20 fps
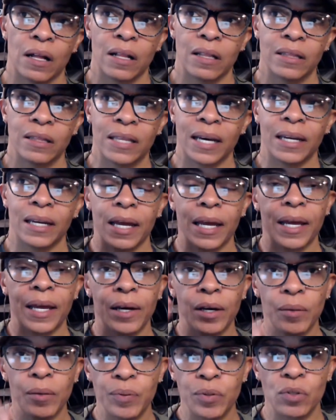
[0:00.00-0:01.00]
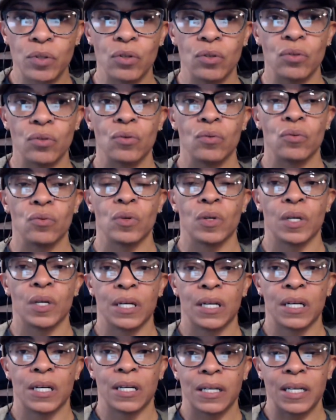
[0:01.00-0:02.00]
that helps you
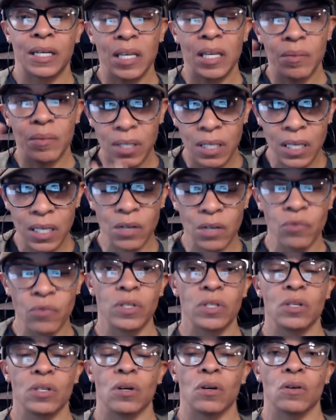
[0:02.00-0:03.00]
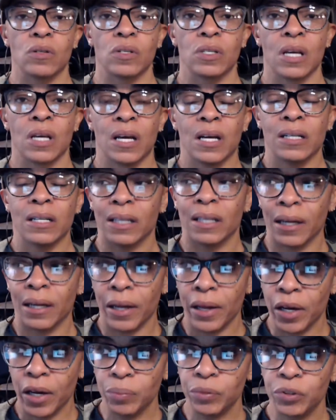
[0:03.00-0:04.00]
keep seeing results, that
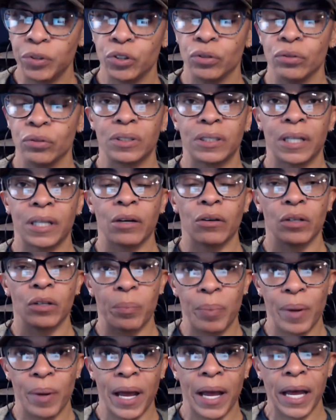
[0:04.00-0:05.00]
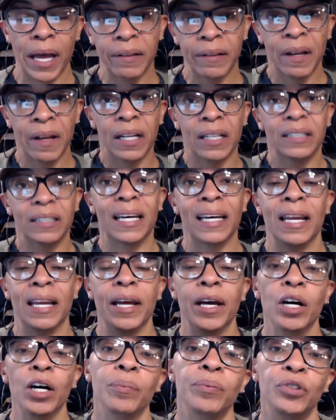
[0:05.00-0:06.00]
helps you stay on the path, that
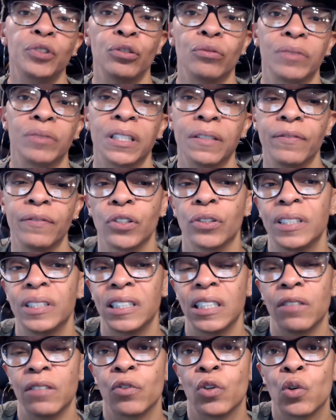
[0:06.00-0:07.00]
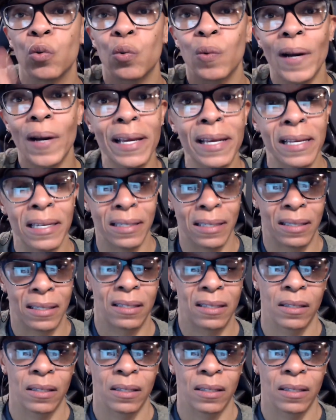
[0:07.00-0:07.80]
helps you give yourself grace